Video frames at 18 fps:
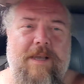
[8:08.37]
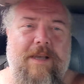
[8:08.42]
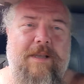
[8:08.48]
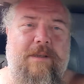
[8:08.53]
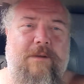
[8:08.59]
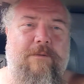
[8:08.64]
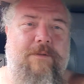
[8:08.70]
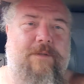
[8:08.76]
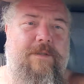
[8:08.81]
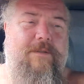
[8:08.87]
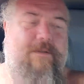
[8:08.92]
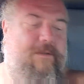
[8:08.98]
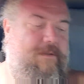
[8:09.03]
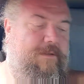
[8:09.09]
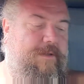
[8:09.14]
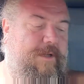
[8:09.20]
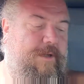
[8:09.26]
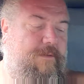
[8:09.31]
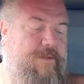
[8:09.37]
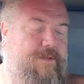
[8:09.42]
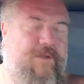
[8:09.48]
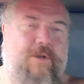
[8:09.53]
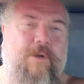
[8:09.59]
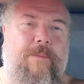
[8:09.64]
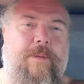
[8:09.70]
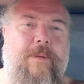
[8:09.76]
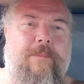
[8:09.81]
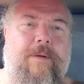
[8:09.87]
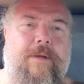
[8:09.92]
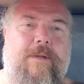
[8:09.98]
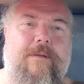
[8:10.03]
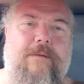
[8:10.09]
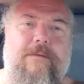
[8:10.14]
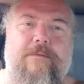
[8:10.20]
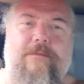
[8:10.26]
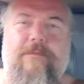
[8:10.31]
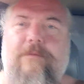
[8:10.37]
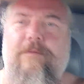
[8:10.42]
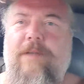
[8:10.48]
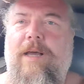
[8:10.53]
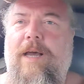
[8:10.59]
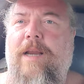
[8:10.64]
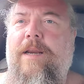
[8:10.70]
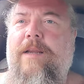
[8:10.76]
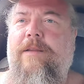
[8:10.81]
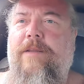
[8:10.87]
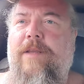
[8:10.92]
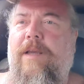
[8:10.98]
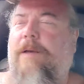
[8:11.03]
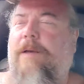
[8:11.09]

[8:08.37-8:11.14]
It was stupid, but I didn't think